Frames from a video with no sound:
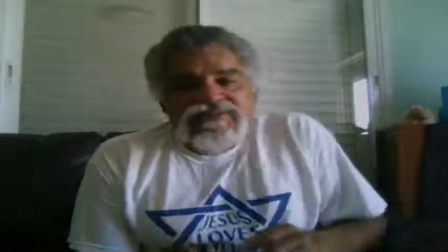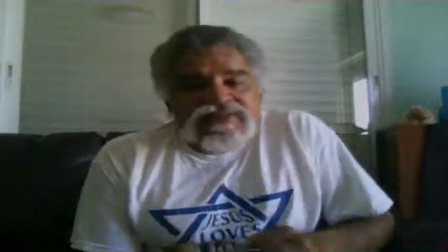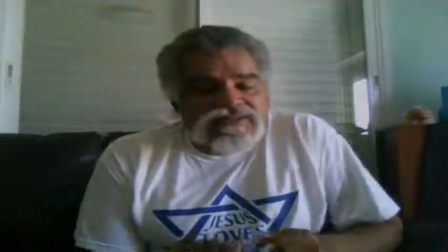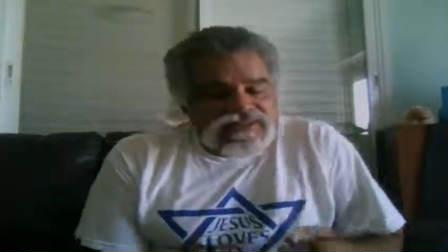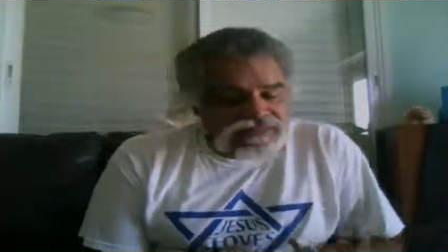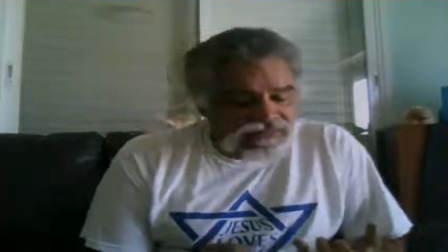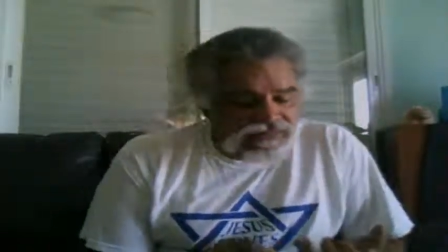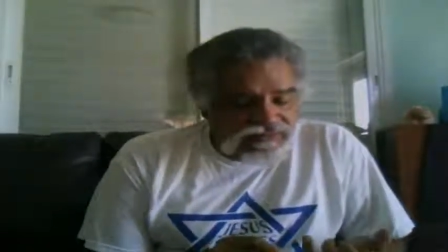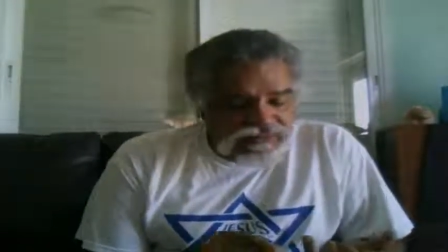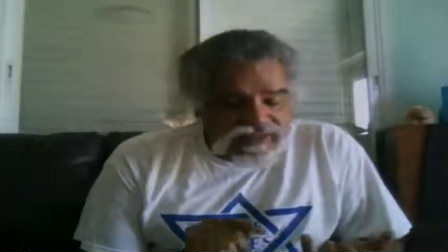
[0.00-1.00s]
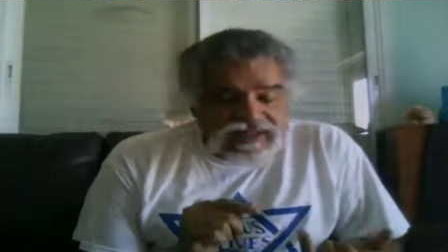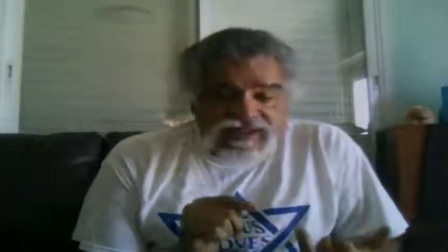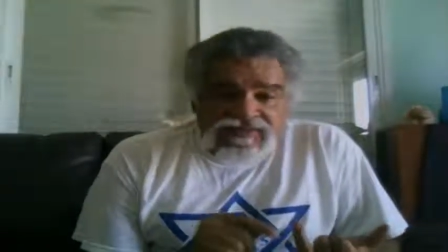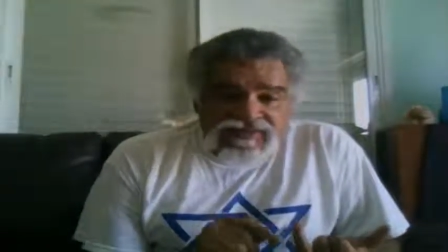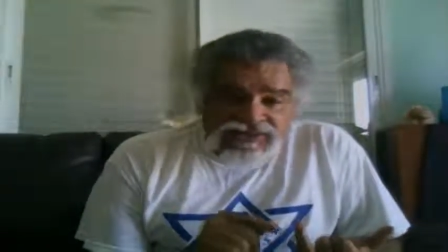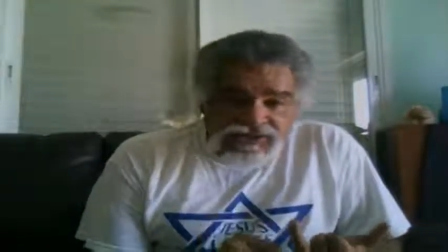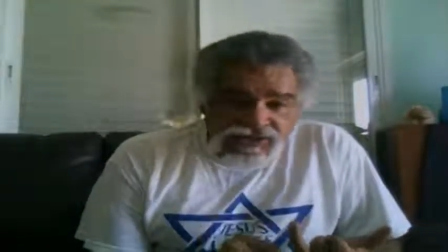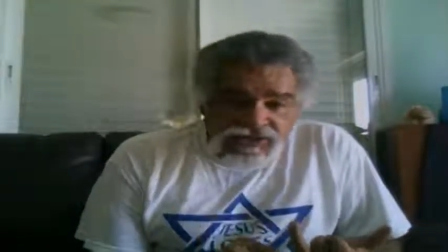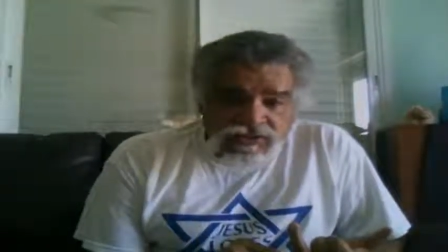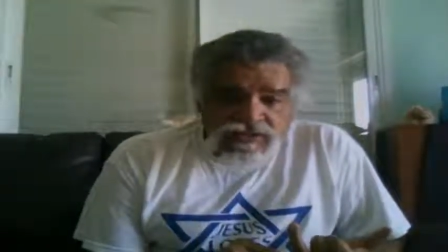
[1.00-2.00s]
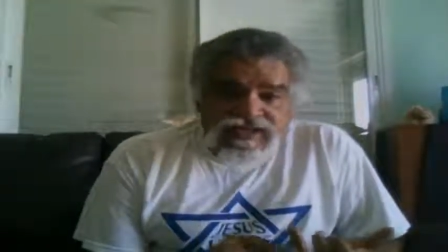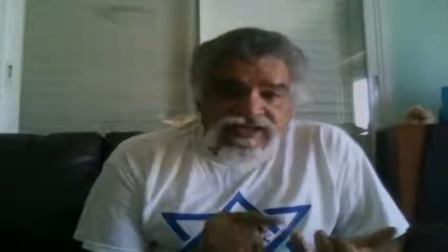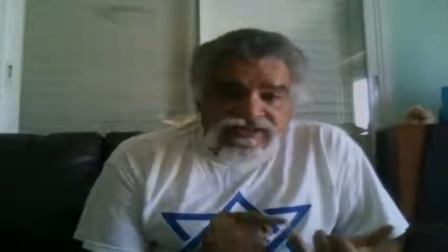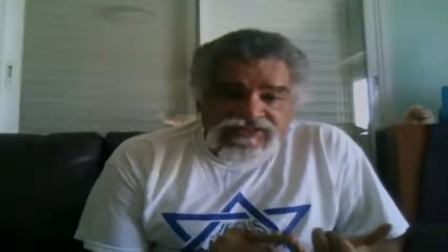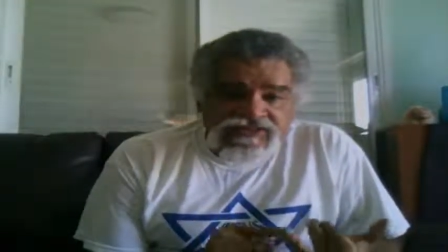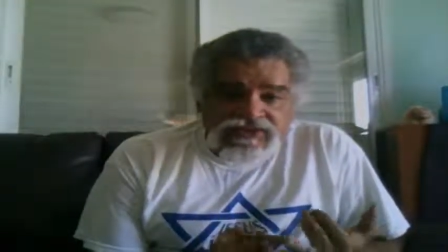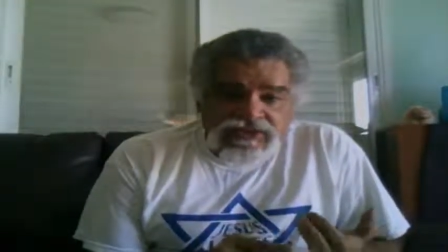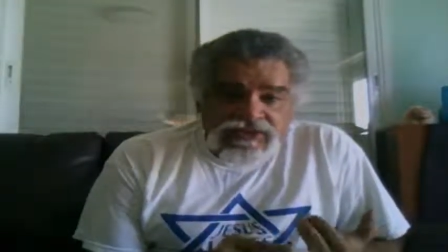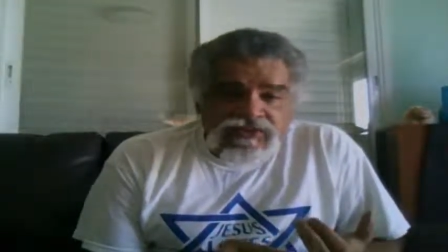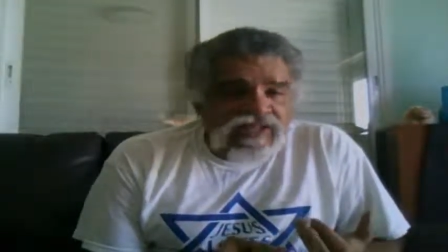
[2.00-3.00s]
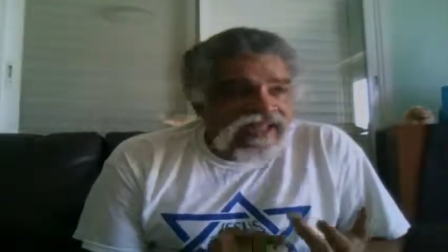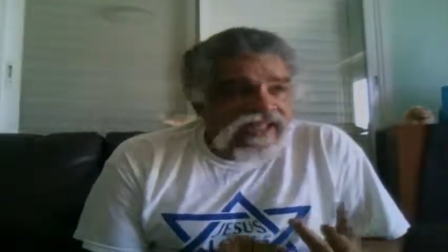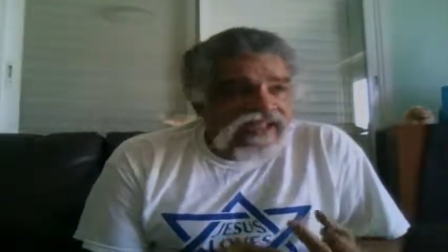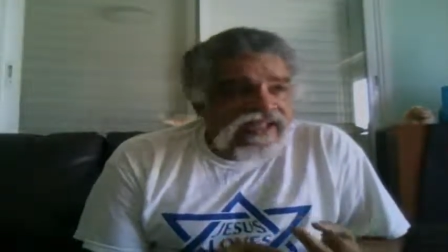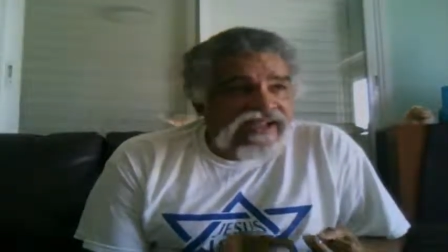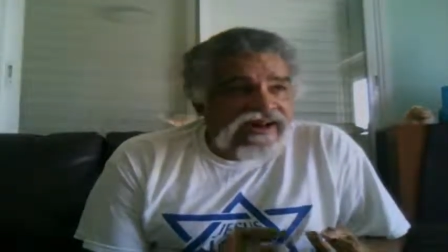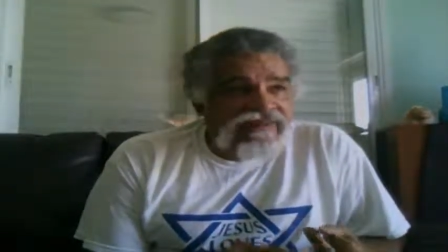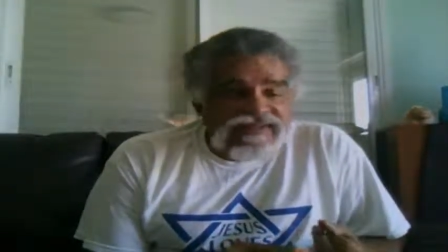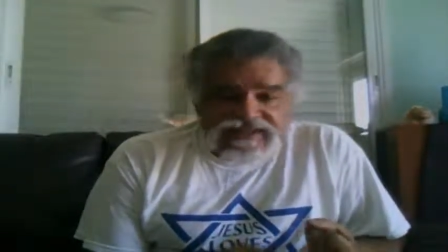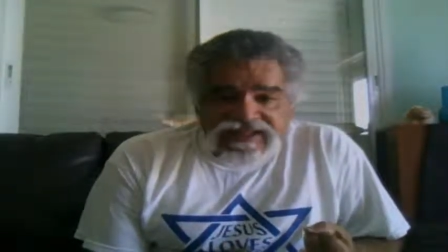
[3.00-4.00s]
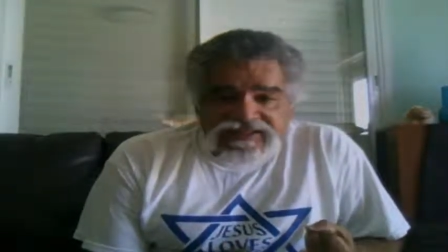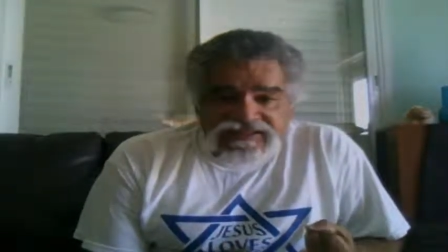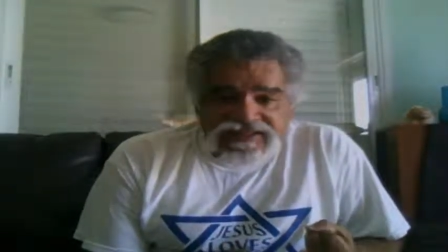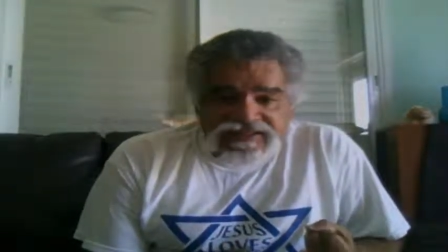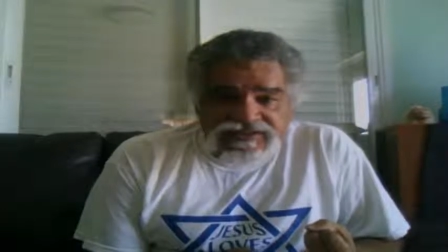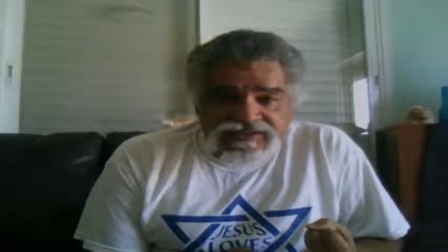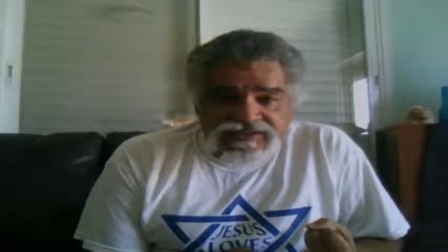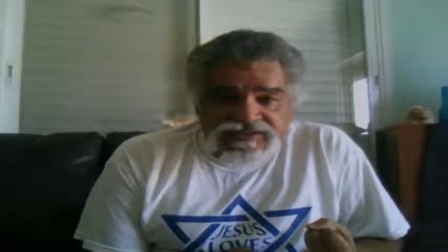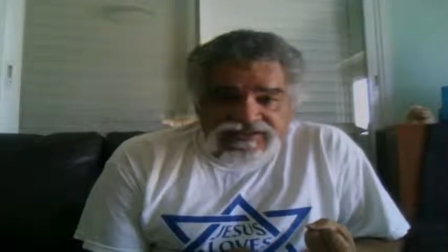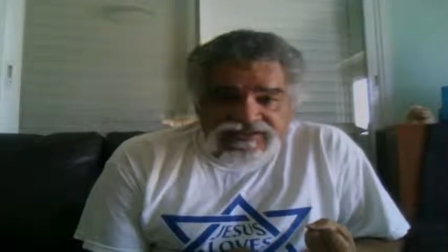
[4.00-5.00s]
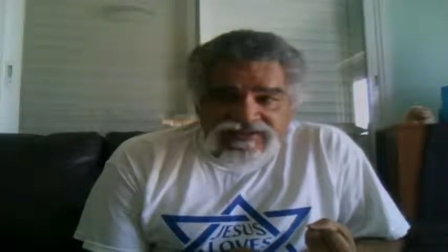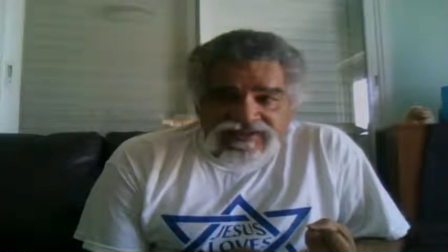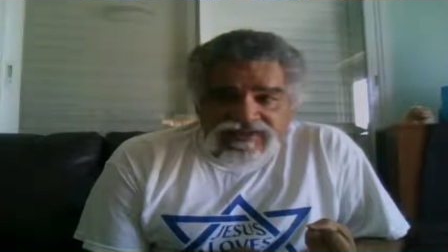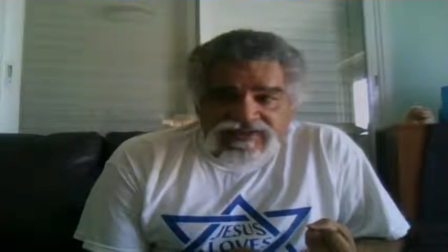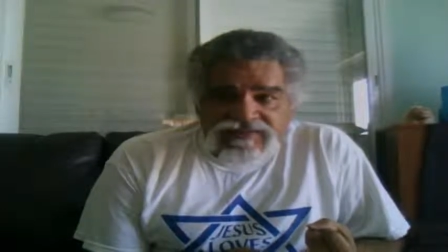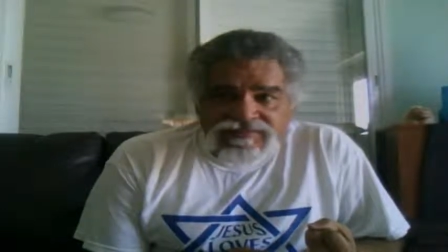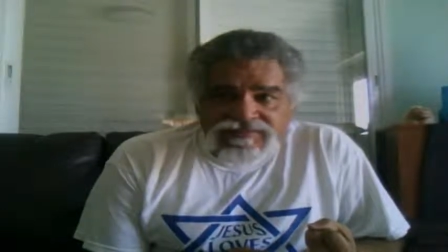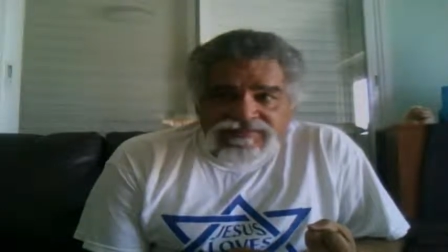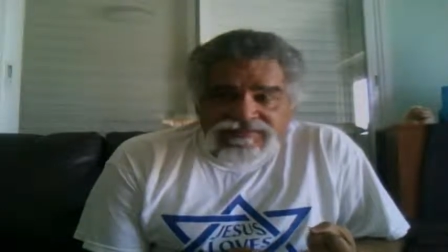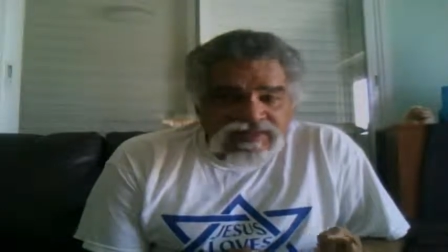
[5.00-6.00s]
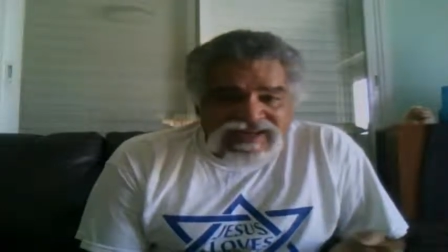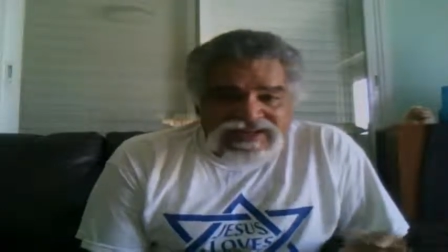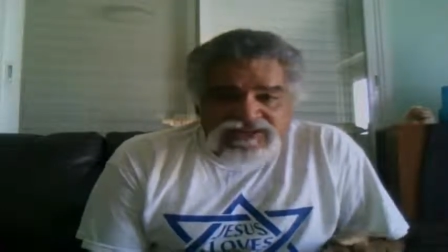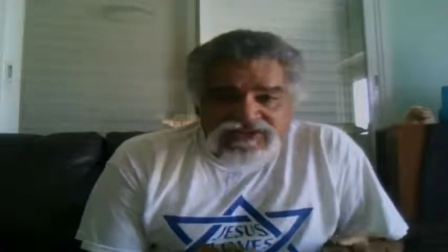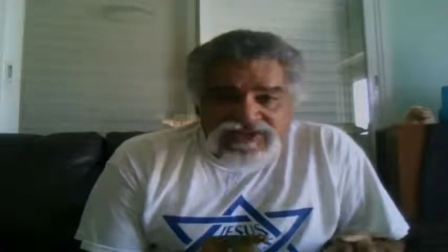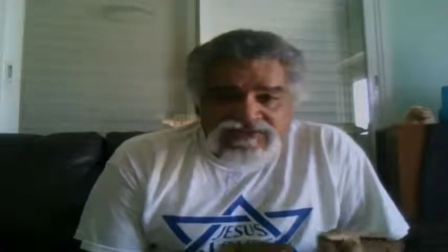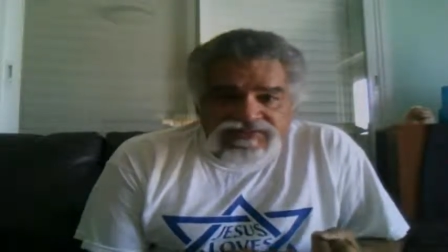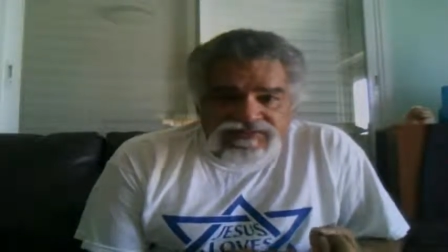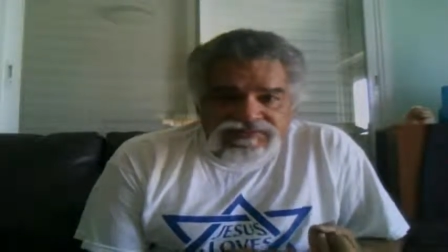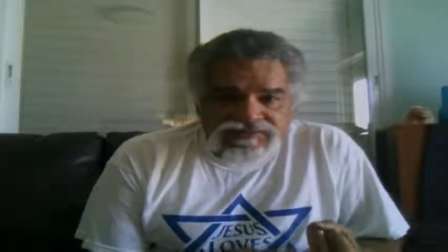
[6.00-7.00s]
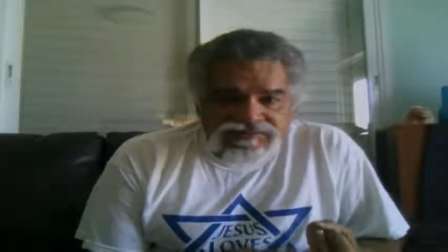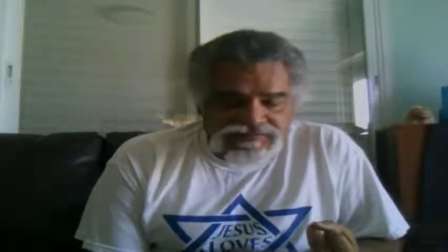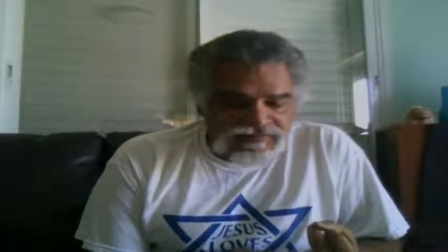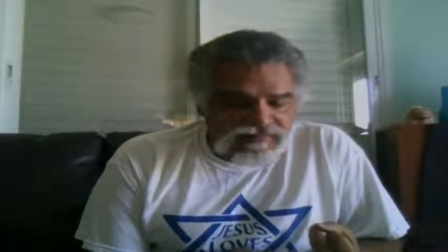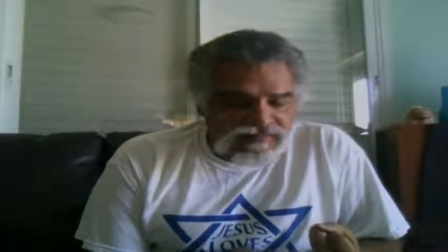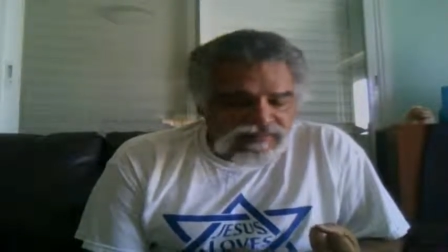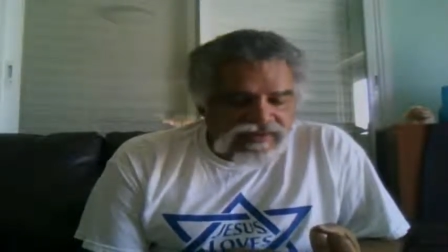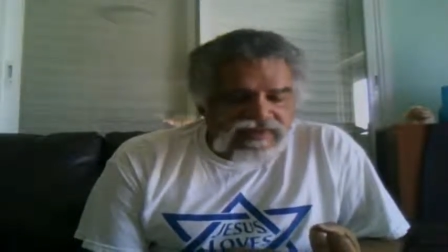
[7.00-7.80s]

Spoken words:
Now, let me give you an example. If a Jew gets into a confrontation, like a scuffle,